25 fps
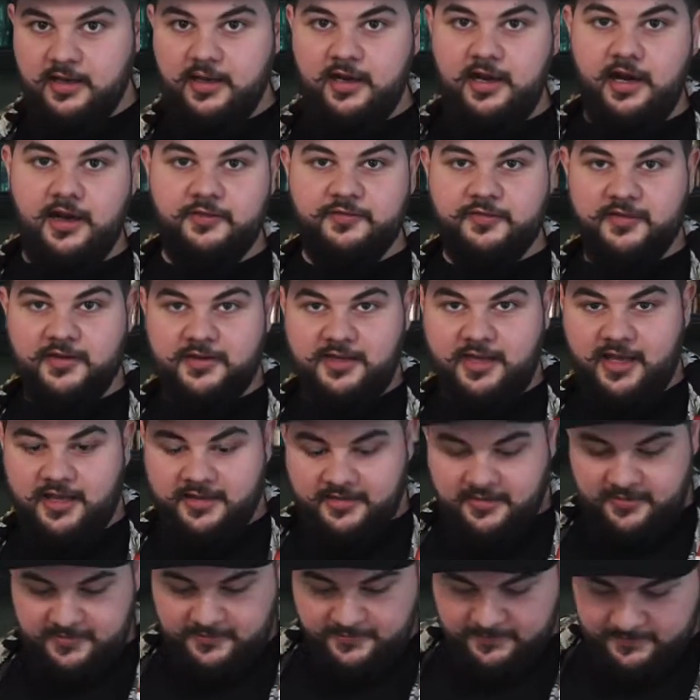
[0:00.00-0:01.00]
After
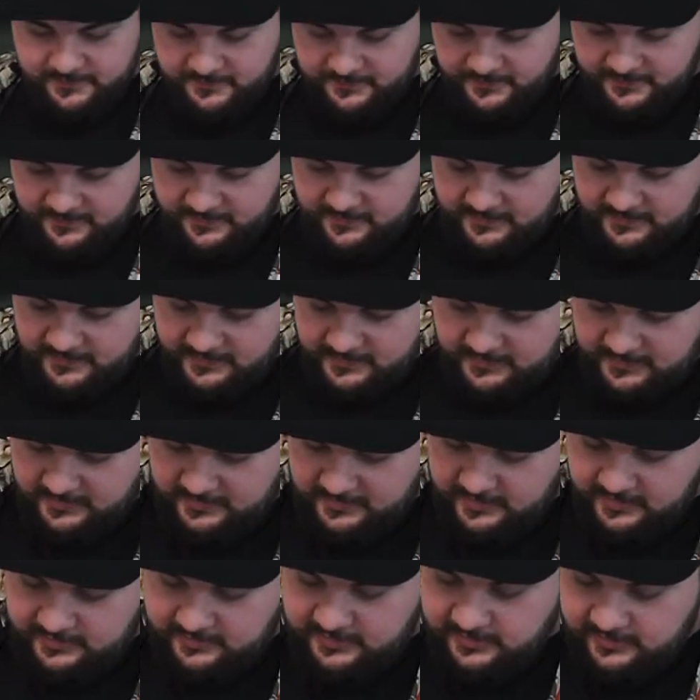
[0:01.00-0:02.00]
that,
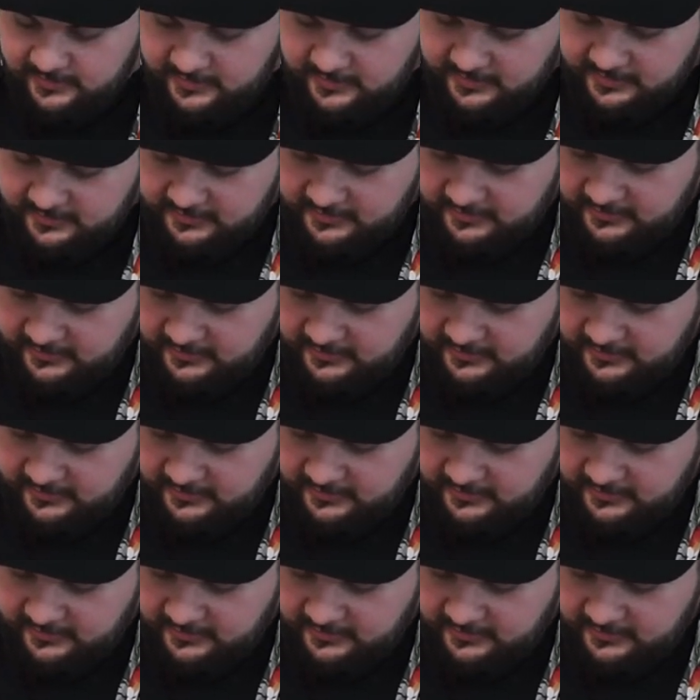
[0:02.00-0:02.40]
take the leek.